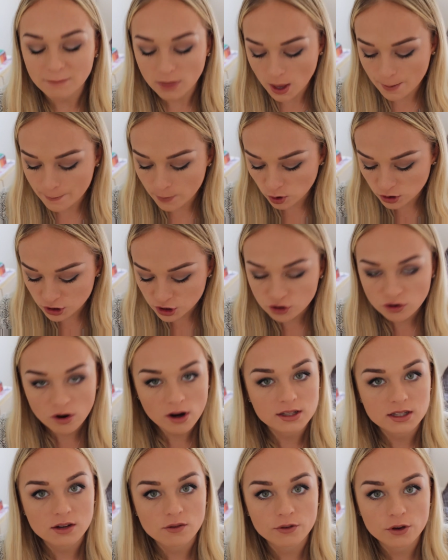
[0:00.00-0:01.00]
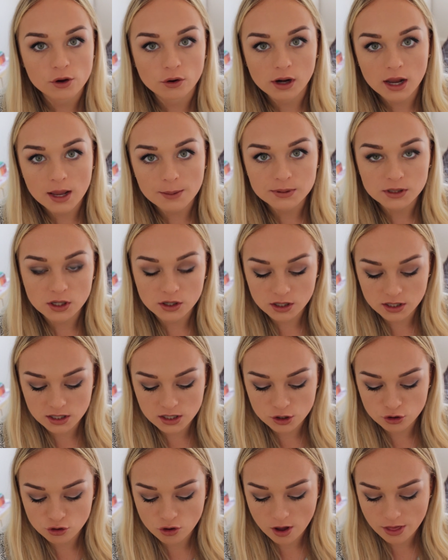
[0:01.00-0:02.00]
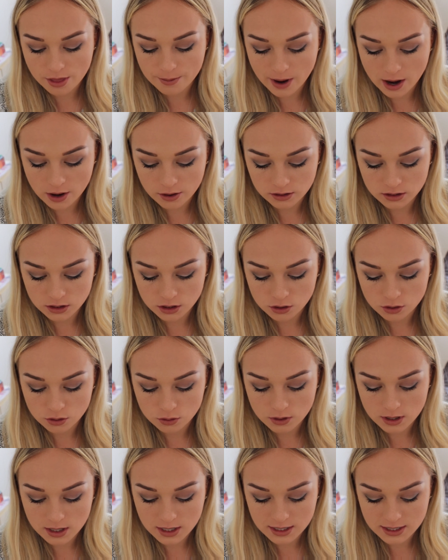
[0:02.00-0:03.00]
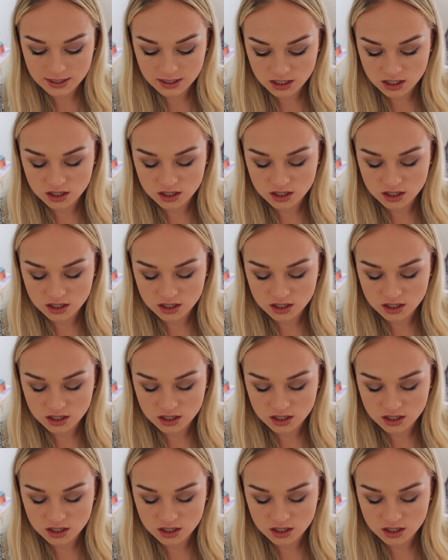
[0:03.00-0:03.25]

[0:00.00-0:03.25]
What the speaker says: moisturising for your lips, so it doesn't dry them out at all, and it's